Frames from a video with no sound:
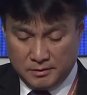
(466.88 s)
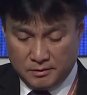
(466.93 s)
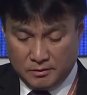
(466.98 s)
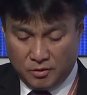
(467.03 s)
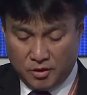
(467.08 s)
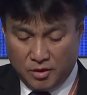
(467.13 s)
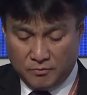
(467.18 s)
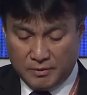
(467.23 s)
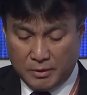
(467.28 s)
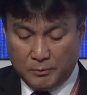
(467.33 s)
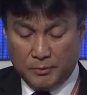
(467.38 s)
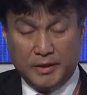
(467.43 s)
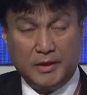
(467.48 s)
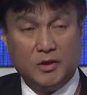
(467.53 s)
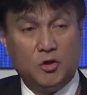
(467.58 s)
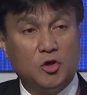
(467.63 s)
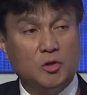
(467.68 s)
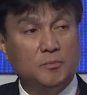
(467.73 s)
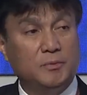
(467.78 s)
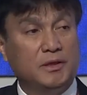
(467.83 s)
of our
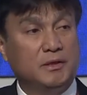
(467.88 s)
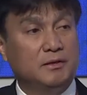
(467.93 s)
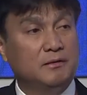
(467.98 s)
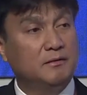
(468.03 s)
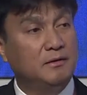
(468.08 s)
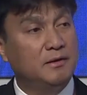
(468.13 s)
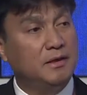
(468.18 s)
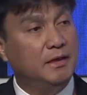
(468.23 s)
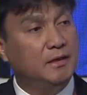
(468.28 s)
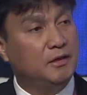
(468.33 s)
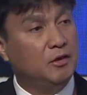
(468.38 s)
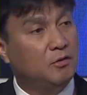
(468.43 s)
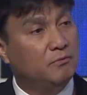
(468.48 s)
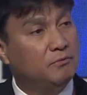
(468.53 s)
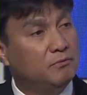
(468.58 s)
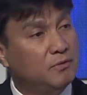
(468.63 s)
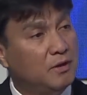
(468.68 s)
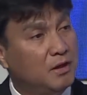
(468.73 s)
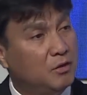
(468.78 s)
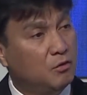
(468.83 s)
economy and of
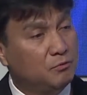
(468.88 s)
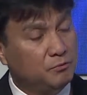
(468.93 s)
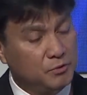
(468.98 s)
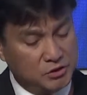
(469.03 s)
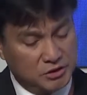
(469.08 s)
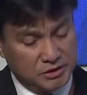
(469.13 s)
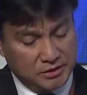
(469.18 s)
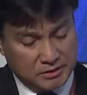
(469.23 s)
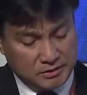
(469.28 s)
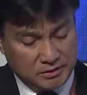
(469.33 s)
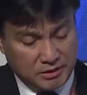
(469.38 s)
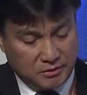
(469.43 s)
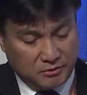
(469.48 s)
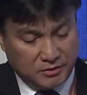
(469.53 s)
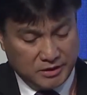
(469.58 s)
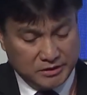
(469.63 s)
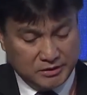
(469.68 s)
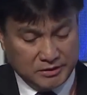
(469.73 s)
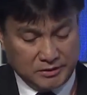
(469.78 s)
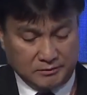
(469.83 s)
our future
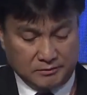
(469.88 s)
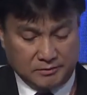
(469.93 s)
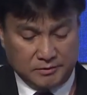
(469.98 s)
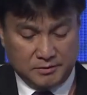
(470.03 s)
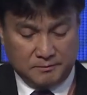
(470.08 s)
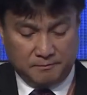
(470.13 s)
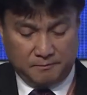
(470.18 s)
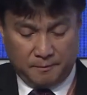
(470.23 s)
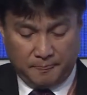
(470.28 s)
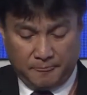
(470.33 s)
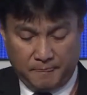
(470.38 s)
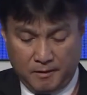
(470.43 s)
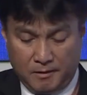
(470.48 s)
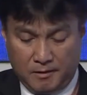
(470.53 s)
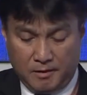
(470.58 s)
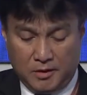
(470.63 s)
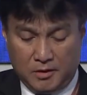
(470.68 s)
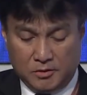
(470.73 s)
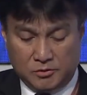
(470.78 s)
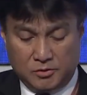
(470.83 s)
generations.
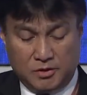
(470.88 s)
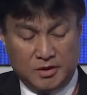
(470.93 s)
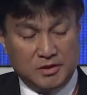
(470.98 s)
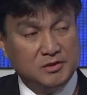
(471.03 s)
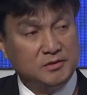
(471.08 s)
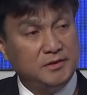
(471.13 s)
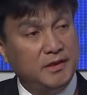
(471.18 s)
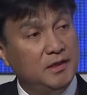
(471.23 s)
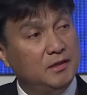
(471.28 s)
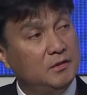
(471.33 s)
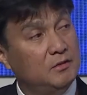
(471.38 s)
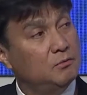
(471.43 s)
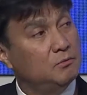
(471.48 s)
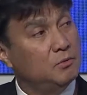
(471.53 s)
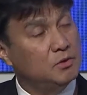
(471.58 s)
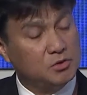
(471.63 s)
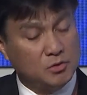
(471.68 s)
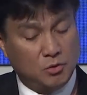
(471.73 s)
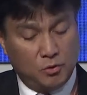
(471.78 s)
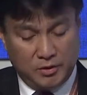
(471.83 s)
So the state
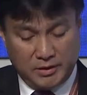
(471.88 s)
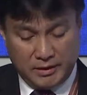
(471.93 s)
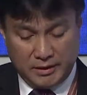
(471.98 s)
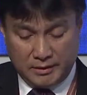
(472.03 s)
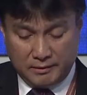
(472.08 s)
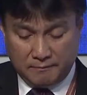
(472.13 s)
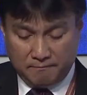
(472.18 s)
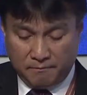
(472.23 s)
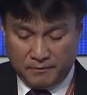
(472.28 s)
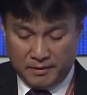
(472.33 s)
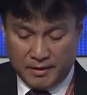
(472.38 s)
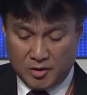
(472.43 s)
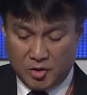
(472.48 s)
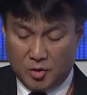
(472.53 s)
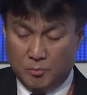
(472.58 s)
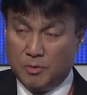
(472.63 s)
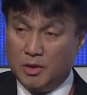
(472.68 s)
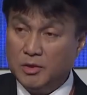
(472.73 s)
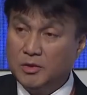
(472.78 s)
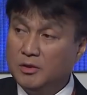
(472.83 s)
was looking at a
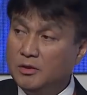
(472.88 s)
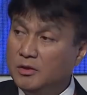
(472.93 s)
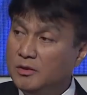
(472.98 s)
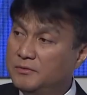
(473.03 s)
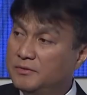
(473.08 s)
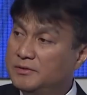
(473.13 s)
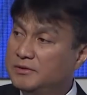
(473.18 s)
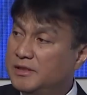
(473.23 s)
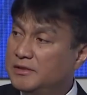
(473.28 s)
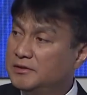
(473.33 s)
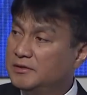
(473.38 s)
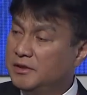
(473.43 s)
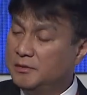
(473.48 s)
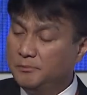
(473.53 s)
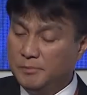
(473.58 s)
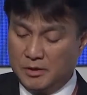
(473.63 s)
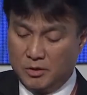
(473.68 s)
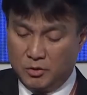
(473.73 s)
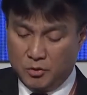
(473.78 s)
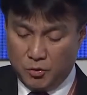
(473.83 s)
model of
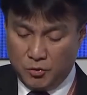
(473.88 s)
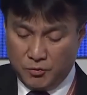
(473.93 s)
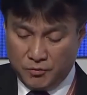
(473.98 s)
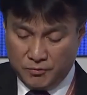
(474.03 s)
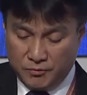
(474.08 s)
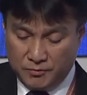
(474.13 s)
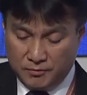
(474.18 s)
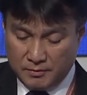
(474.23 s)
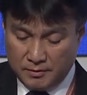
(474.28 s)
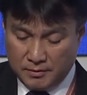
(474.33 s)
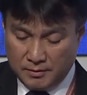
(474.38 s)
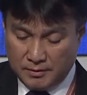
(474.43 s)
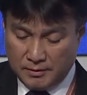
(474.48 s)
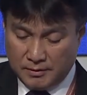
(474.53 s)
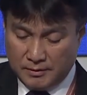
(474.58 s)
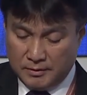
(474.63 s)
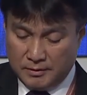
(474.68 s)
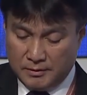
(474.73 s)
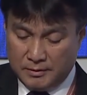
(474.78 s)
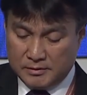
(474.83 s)
sustainable growth,
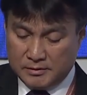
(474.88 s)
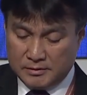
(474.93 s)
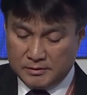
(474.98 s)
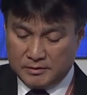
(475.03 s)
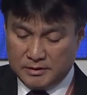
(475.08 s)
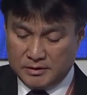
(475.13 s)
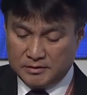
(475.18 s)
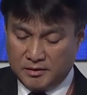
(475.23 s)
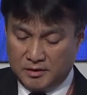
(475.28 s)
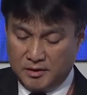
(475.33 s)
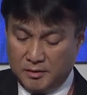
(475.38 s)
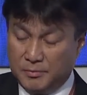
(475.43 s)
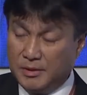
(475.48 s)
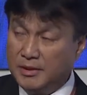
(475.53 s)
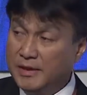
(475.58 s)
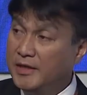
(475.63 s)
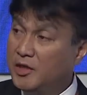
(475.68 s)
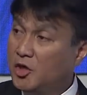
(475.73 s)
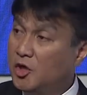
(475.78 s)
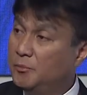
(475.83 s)
sustainable
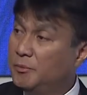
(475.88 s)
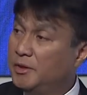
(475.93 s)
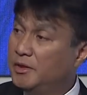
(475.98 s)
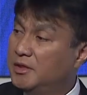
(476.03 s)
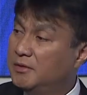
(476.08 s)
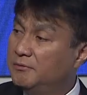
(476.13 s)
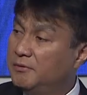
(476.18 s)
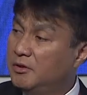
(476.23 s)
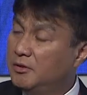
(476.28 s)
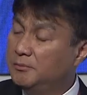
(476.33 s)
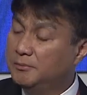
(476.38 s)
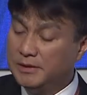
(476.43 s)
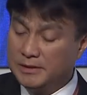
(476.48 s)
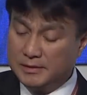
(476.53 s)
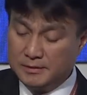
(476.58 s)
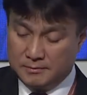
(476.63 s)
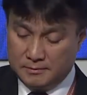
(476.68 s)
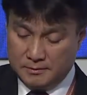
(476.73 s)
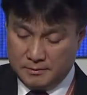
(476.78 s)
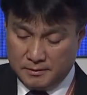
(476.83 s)
economy
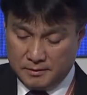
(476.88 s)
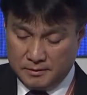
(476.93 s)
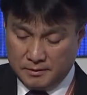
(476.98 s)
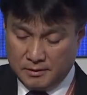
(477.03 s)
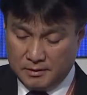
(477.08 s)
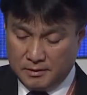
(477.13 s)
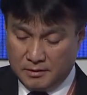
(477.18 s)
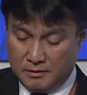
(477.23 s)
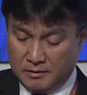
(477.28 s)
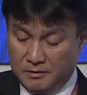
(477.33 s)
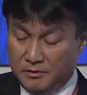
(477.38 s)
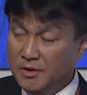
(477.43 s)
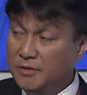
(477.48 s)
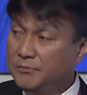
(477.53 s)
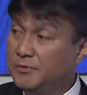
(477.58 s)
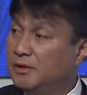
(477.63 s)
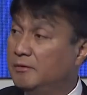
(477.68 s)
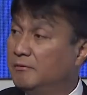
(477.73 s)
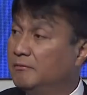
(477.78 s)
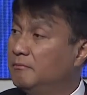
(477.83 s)
development,
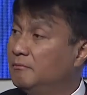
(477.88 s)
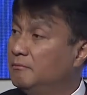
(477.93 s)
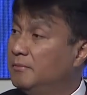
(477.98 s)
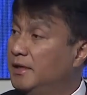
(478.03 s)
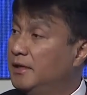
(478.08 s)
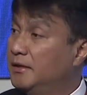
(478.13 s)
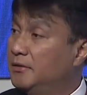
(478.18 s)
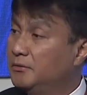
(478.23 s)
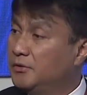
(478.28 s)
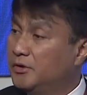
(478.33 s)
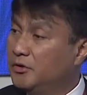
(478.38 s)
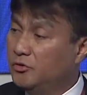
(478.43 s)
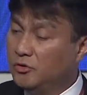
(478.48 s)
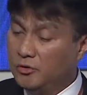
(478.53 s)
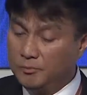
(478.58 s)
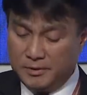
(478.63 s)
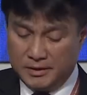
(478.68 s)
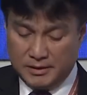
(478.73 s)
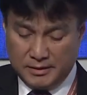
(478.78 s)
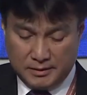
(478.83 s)
driven by
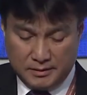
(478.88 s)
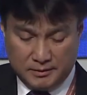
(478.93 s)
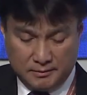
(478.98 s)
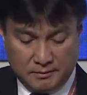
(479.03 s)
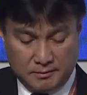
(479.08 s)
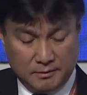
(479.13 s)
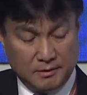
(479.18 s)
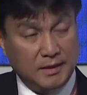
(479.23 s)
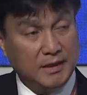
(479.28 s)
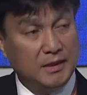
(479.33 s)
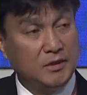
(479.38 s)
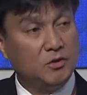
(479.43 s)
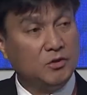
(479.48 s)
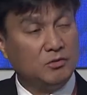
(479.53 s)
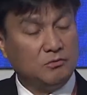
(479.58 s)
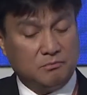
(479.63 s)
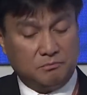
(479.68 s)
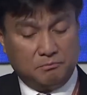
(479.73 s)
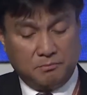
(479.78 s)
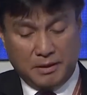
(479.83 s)
renewable
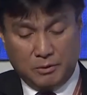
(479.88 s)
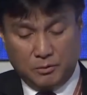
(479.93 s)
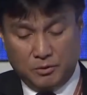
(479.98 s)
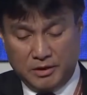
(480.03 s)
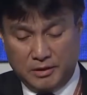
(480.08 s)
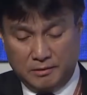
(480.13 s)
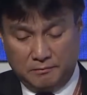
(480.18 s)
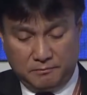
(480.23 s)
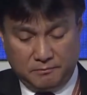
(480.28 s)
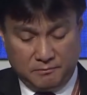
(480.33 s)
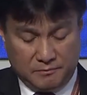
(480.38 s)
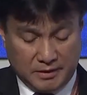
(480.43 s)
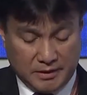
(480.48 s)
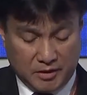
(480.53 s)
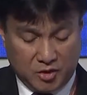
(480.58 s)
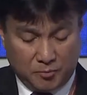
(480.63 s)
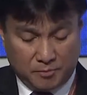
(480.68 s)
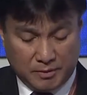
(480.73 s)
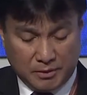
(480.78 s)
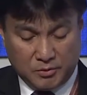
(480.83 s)

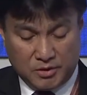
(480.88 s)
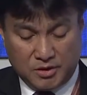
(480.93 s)
hydropower